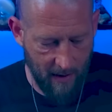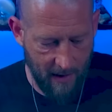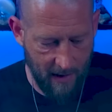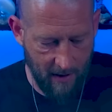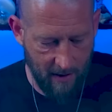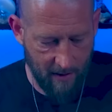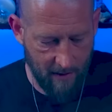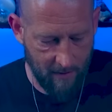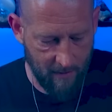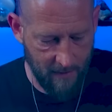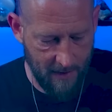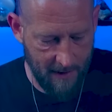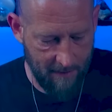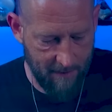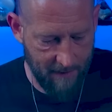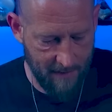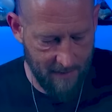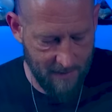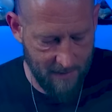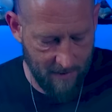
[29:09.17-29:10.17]
here to
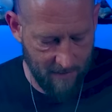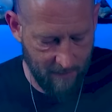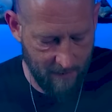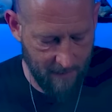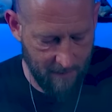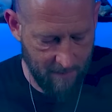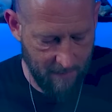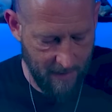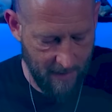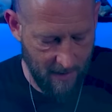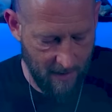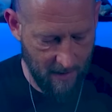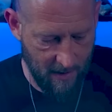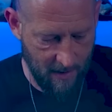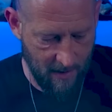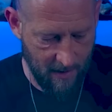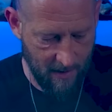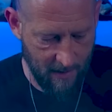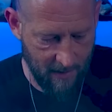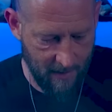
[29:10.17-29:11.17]
leaving something
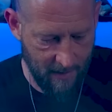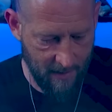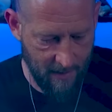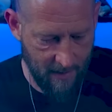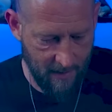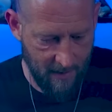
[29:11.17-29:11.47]
behind,